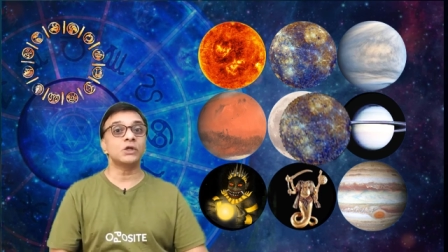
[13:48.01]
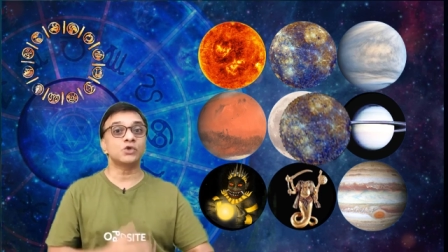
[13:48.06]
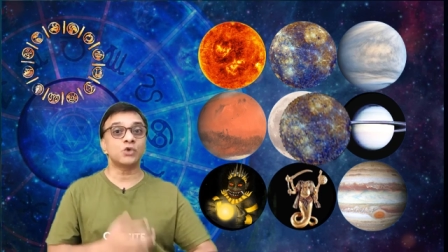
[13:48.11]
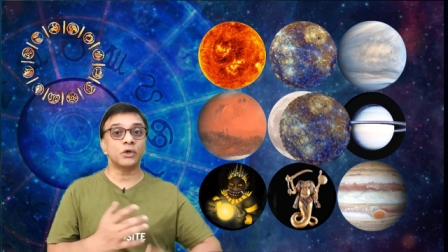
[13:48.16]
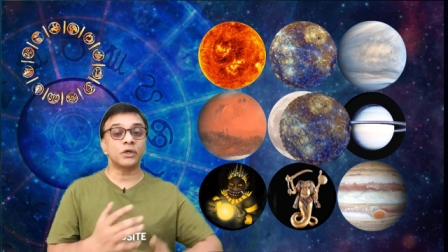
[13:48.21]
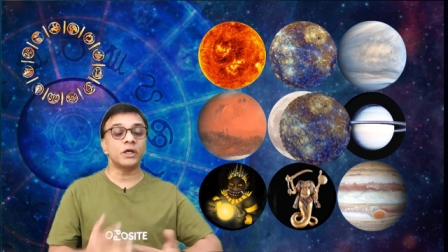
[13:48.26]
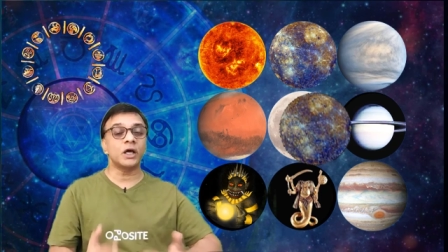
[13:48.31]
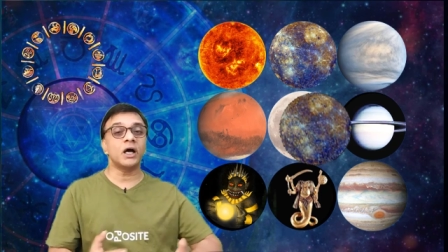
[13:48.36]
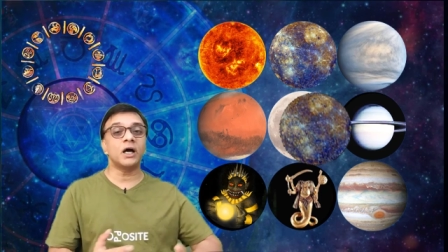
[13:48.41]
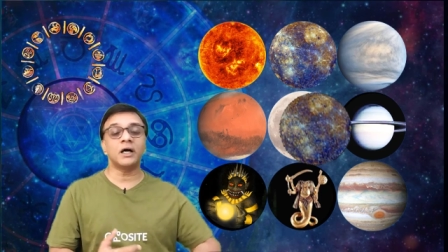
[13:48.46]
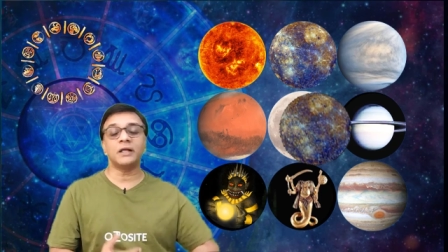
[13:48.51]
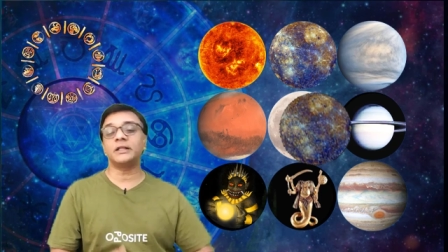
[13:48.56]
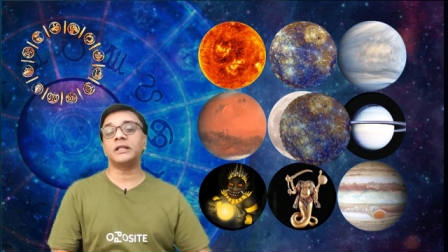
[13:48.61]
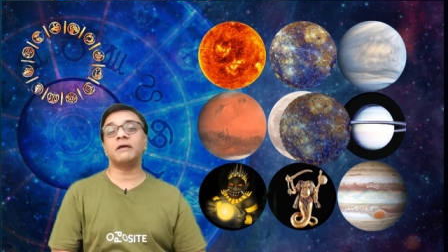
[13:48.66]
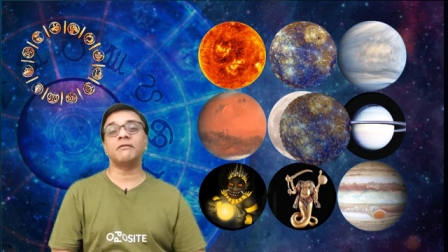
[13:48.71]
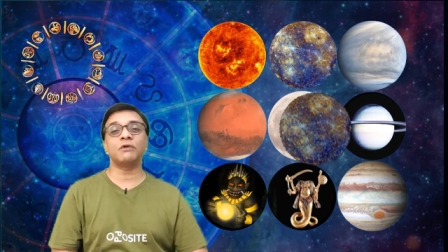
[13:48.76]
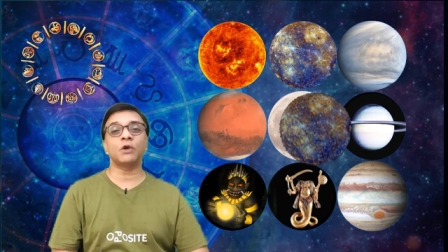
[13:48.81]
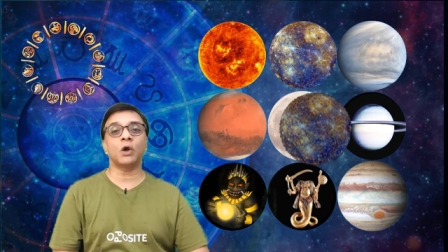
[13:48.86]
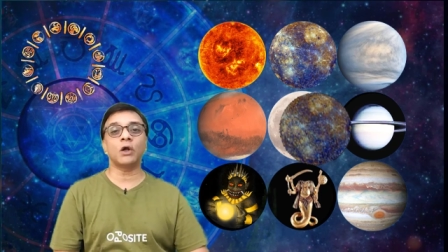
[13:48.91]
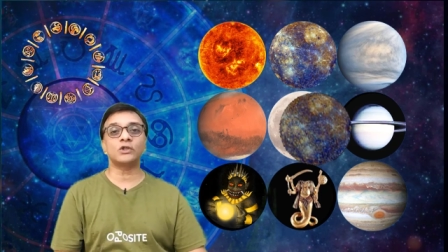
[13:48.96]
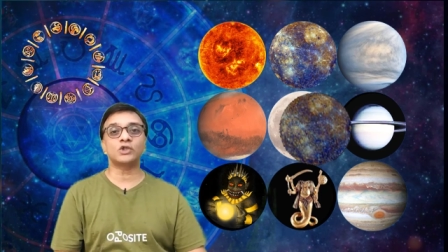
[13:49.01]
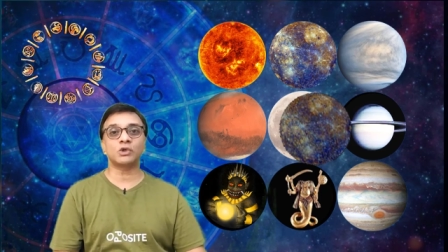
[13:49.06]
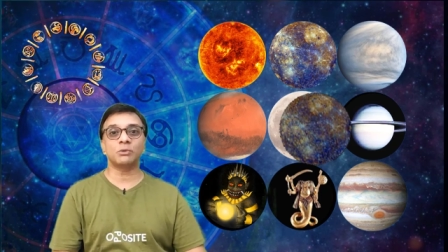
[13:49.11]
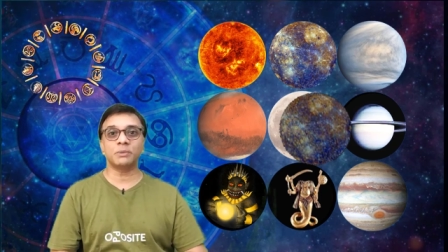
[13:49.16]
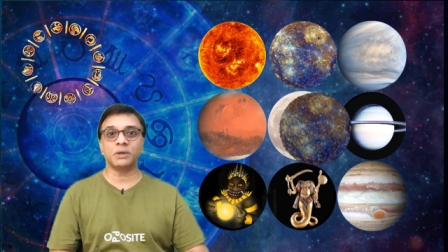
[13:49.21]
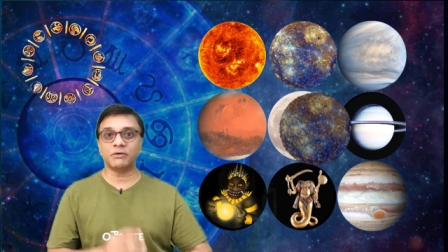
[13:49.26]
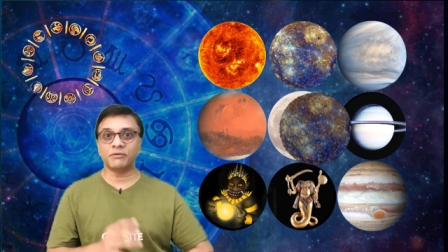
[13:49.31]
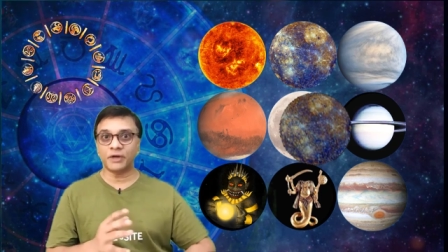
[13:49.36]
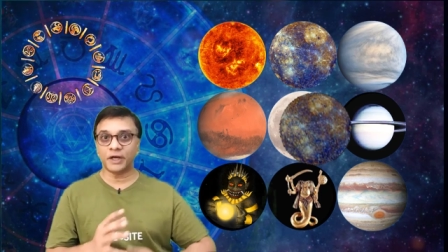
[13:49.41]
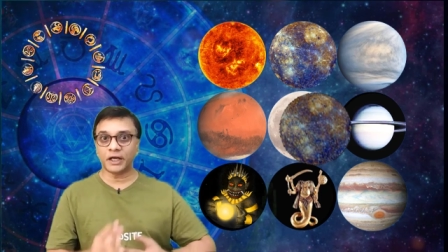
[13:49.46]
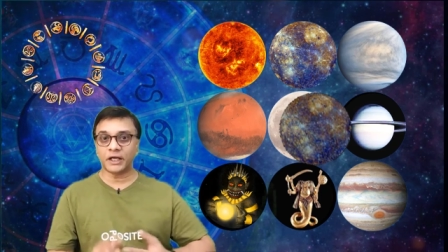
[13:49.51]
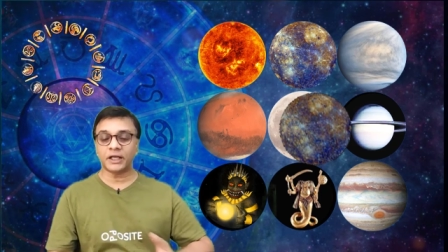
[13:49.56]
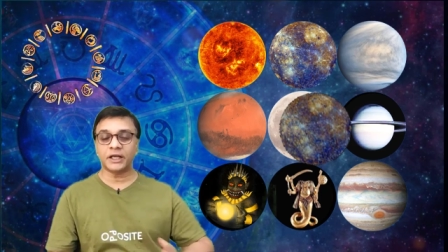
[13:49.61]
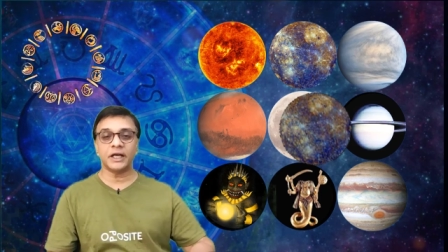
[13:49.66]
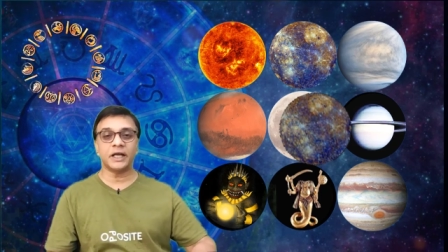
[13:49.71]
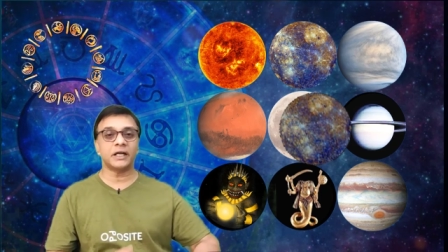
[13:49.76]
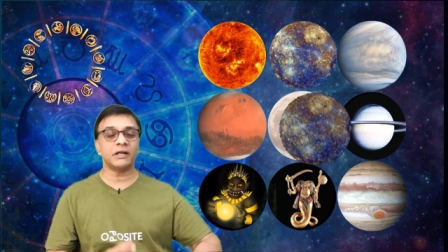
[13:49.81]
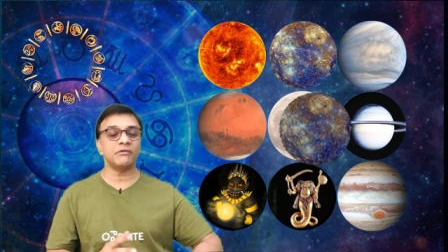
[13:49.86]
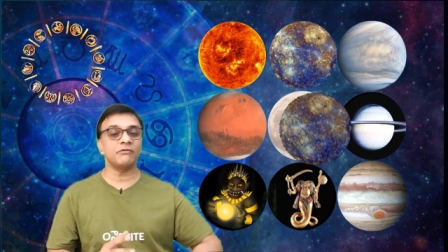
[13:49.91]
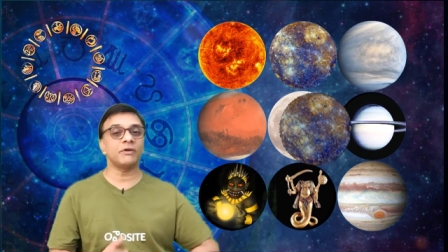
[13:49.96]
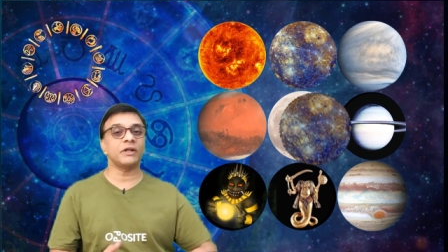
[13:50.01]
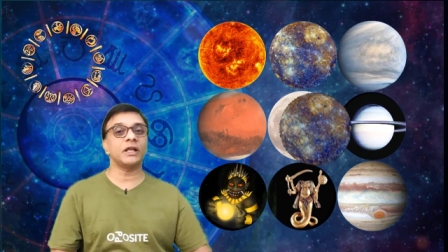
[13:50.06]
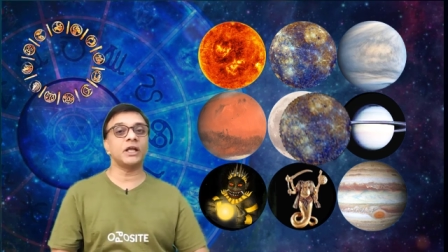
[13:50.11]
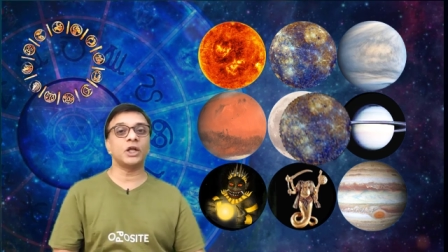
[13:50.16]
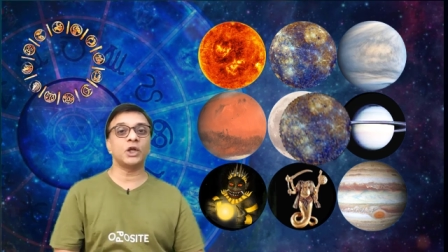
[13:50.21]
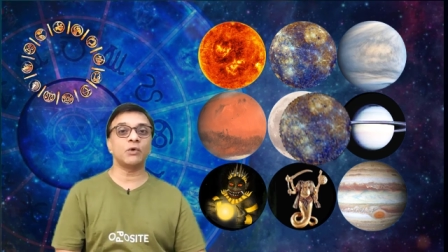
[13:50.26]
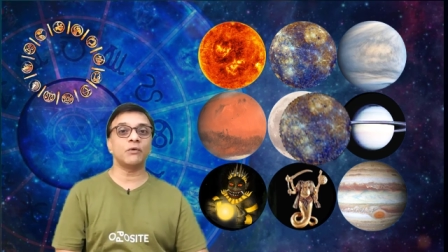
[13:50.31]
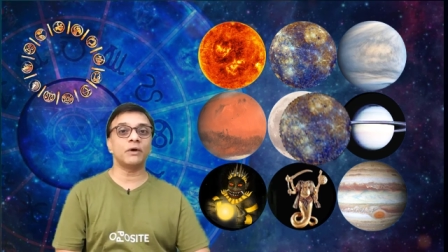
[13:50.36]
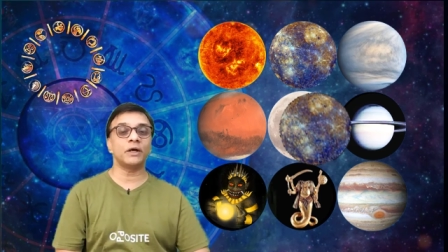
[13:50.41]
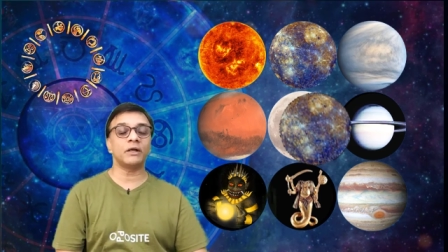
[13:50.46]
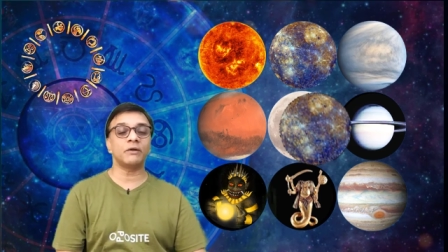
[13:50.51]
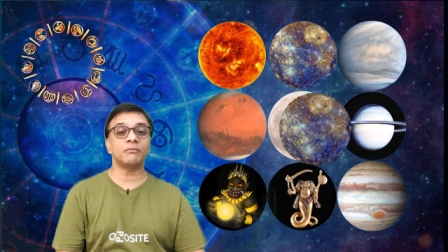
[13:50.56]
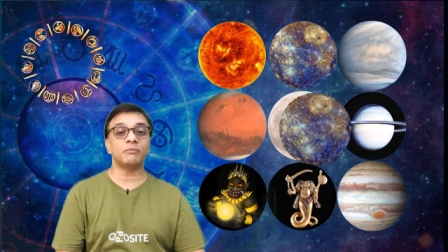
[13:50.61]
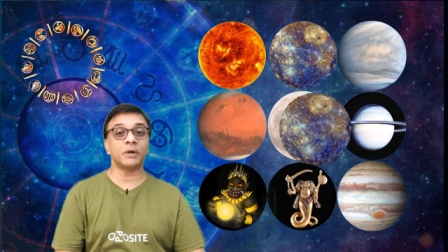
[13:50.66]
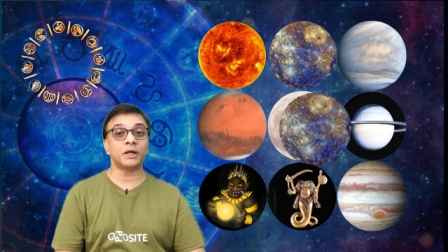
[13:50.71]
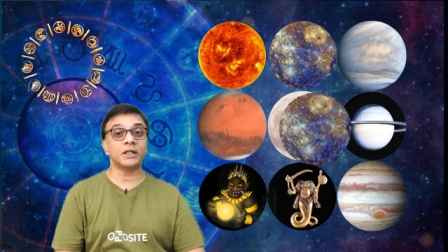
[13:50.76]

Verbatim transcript: So yeah, they will also be very creative, very innovative,